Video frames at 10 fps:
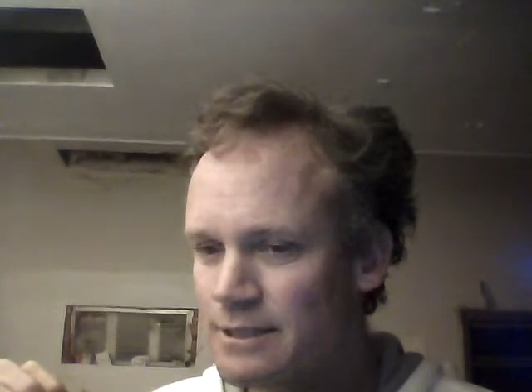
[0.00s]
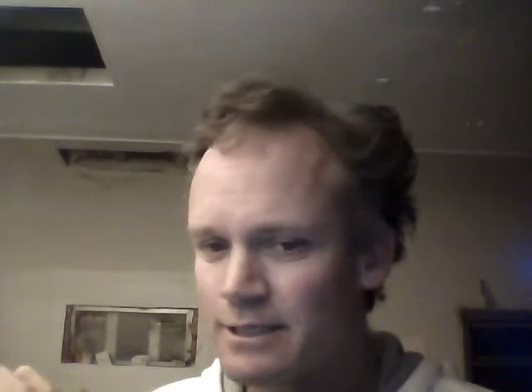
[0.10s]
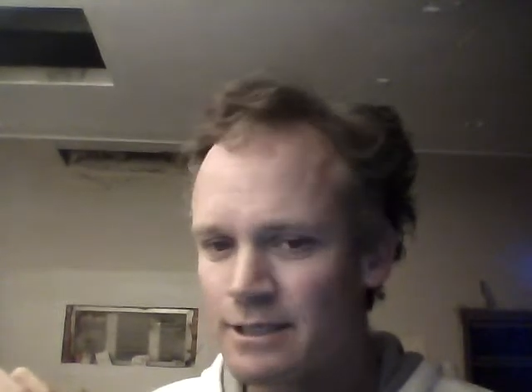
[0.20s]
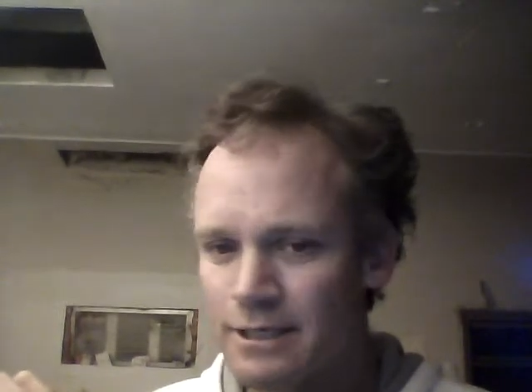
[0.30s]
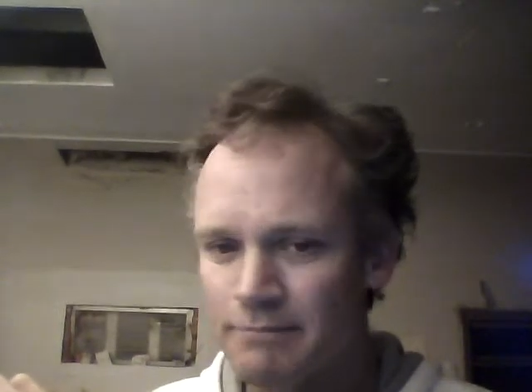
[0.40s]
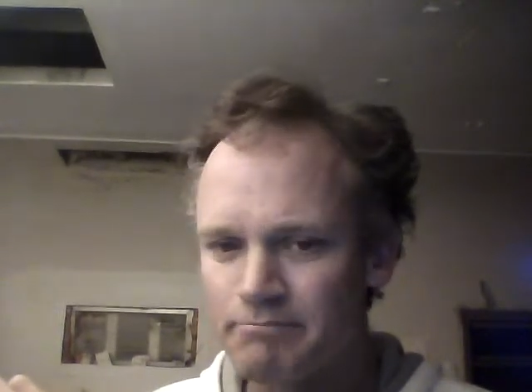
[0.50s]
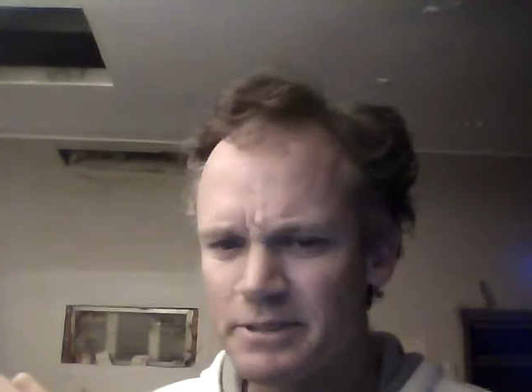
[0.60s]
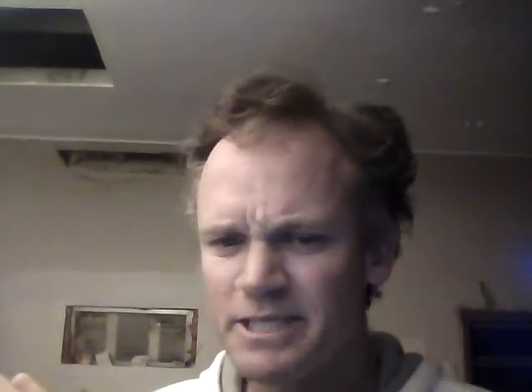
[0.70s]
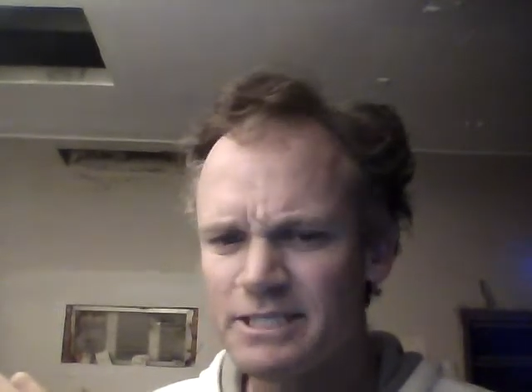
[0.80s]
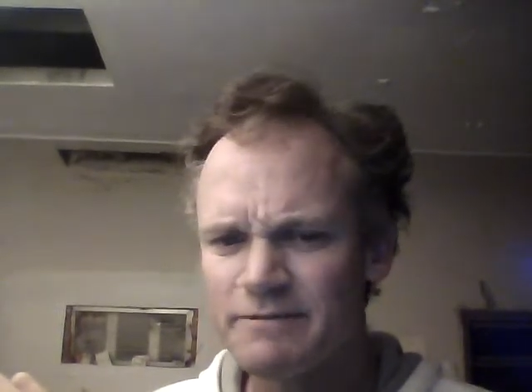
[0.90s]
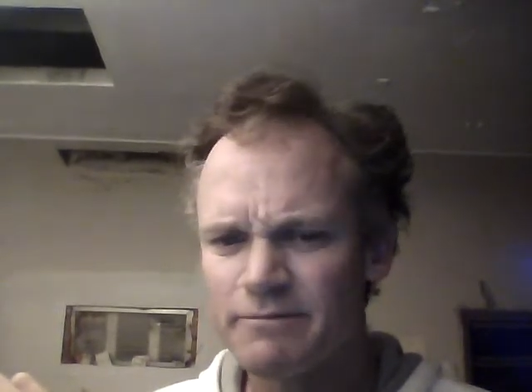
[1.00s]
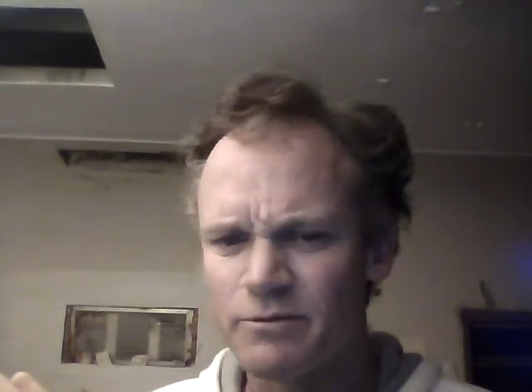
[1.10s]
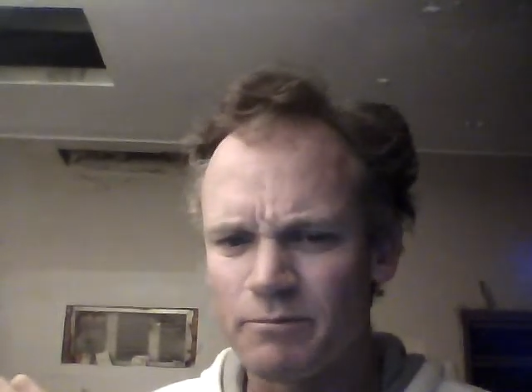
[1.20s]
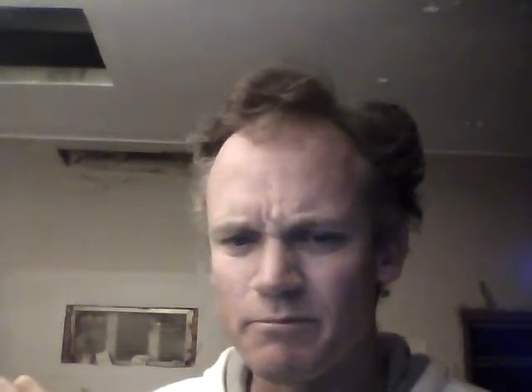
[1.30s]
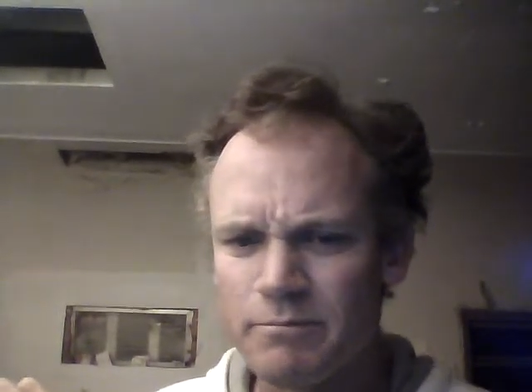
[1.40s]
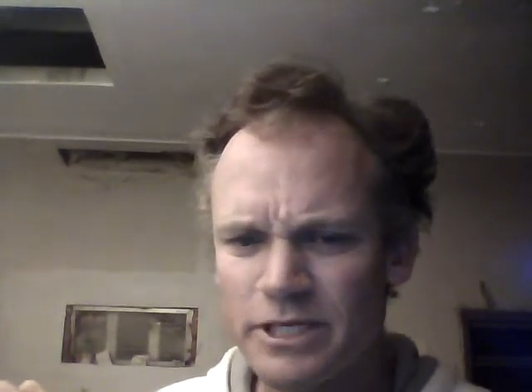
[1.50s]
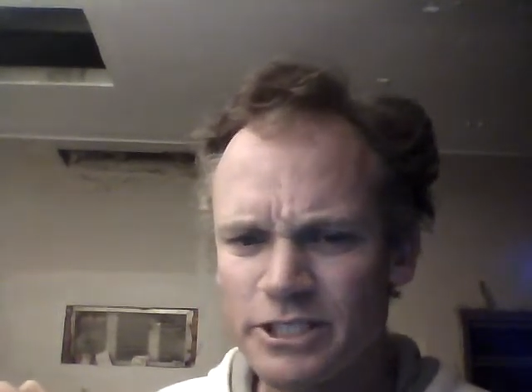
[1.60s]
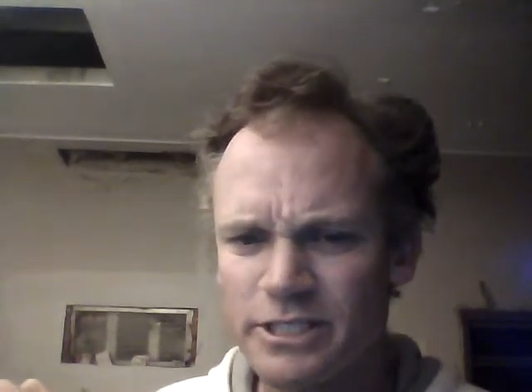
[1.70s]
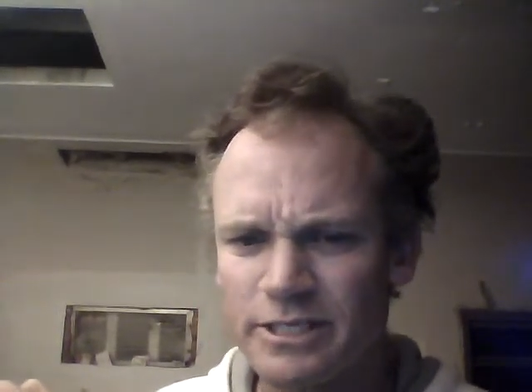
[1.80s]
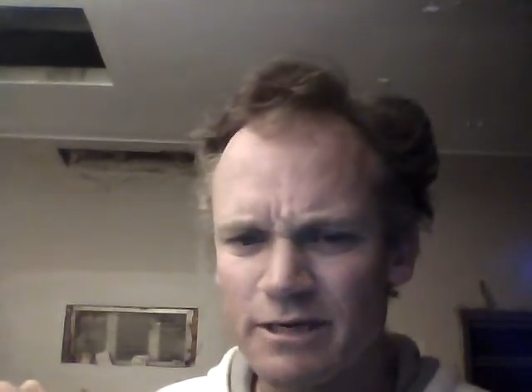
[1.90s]
uh, peaceful
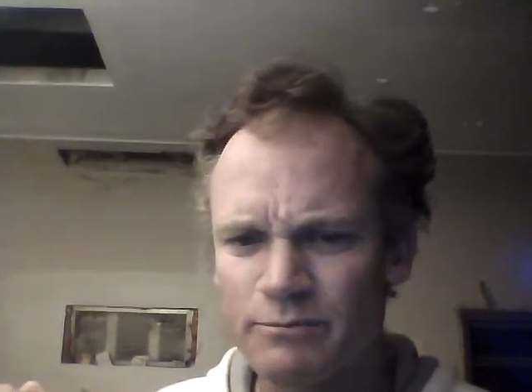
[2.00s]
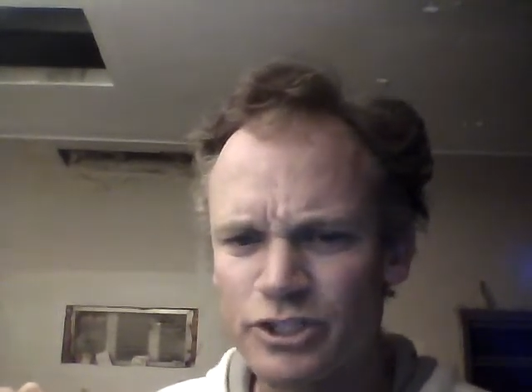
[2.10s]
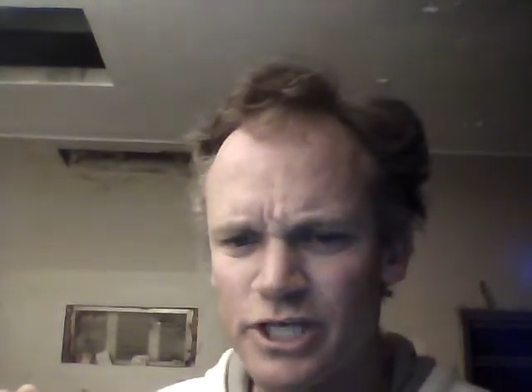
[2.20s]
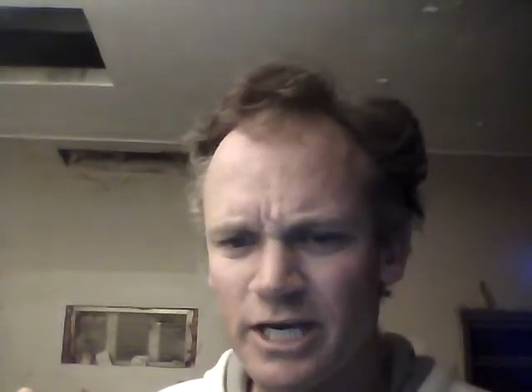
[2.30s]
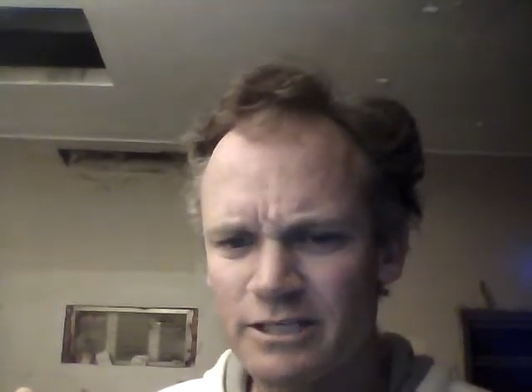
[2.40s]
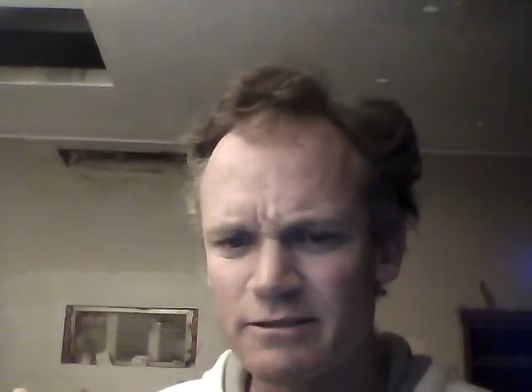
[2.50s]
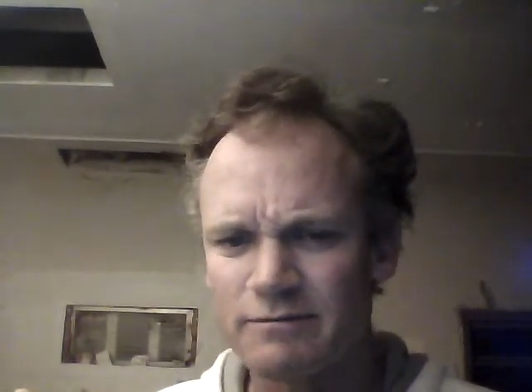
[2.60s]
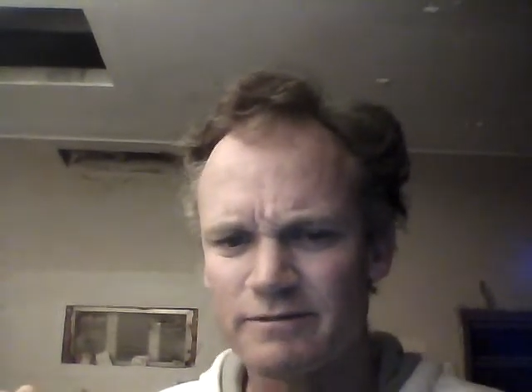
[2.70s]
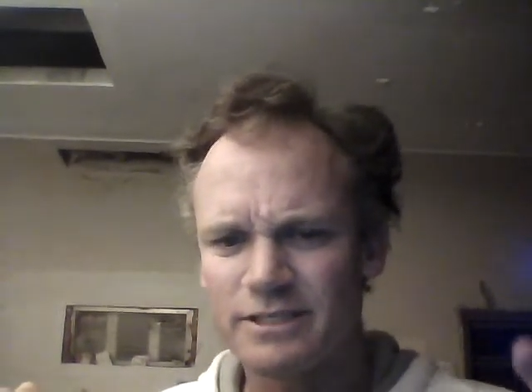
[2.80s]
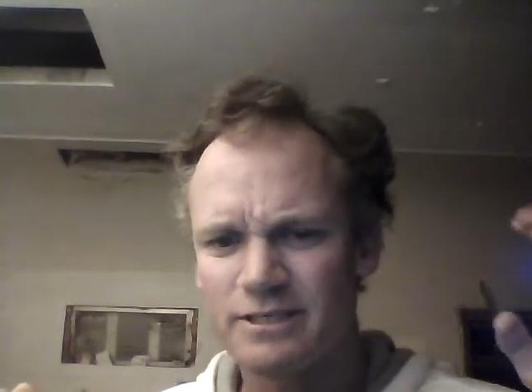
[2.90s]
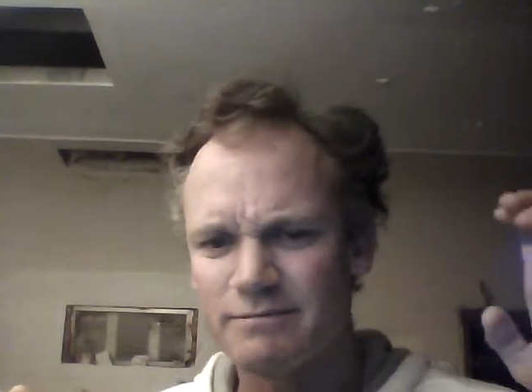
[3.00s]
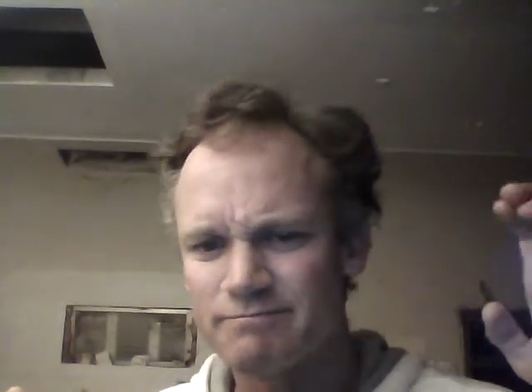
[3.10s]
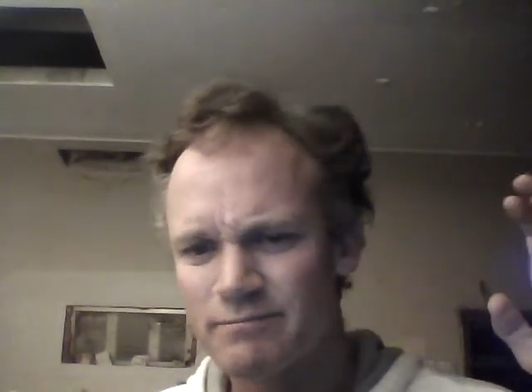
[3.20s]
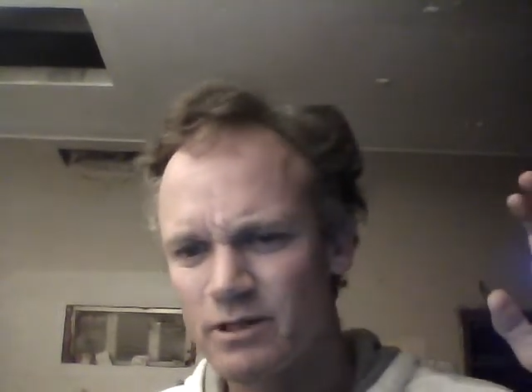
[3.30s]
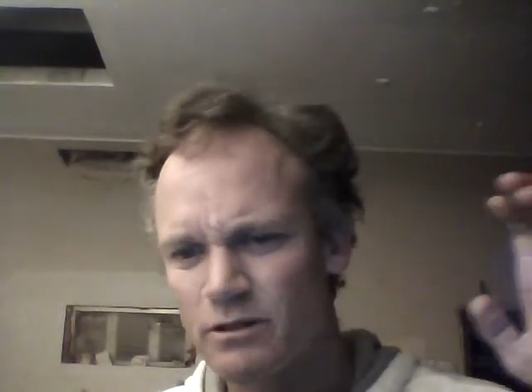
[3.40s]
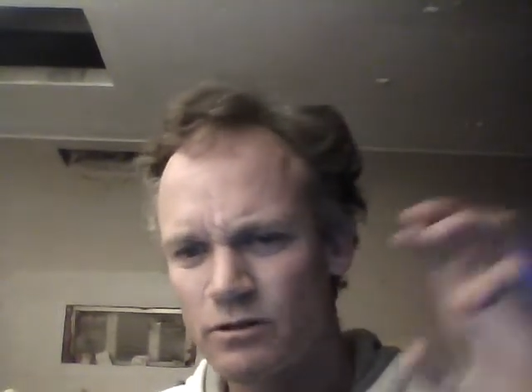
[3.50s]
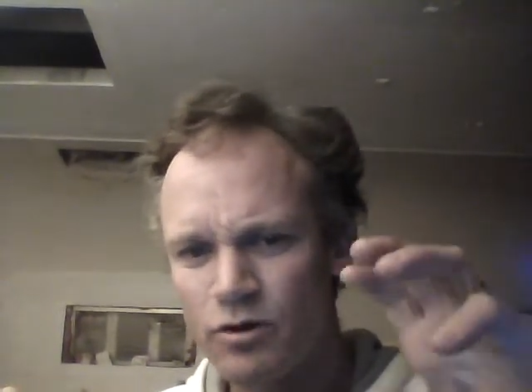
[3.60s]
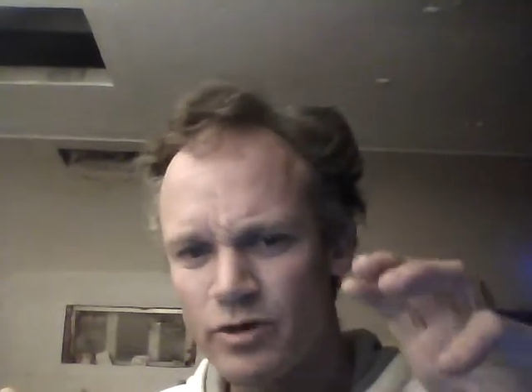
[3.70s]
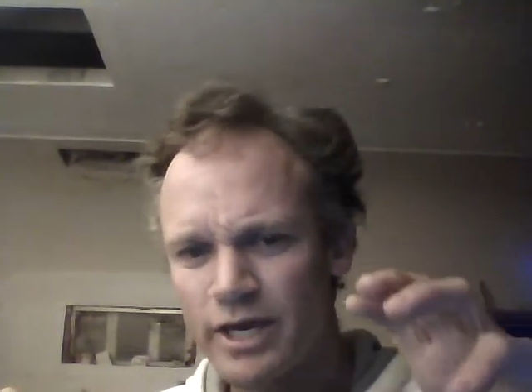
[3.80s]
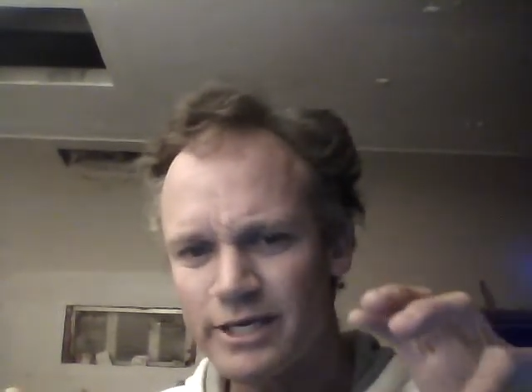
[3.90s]
mission objective
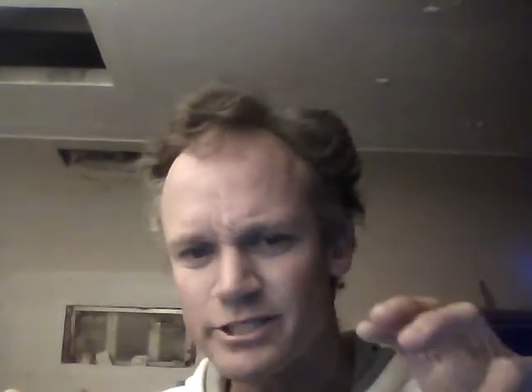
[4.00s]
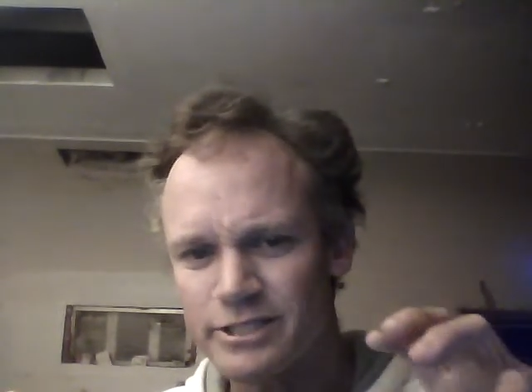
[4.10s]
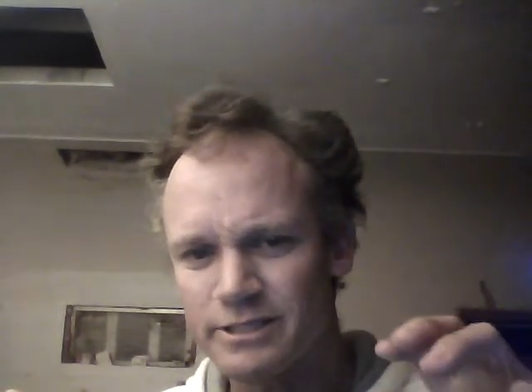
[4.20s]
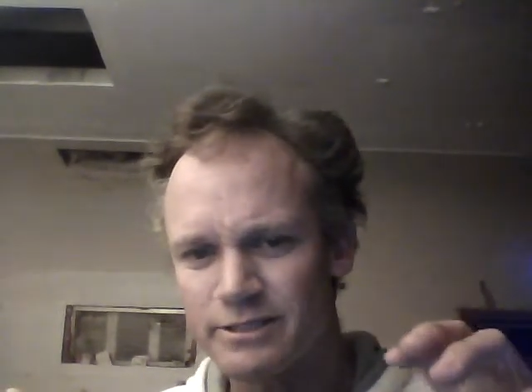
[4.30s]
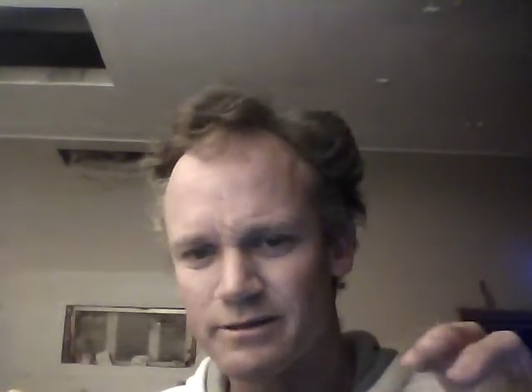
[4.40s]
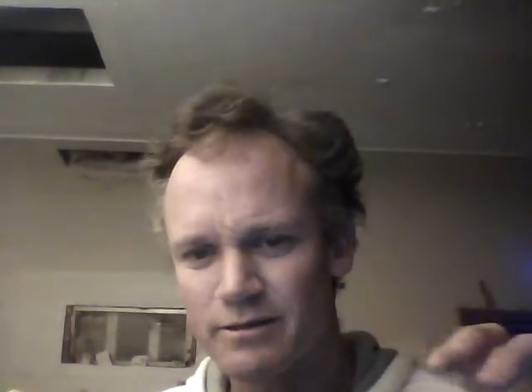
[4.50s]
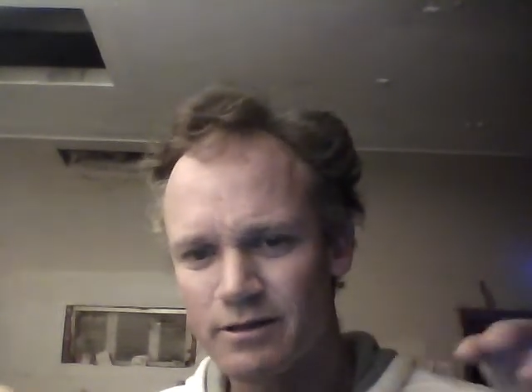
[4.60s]
location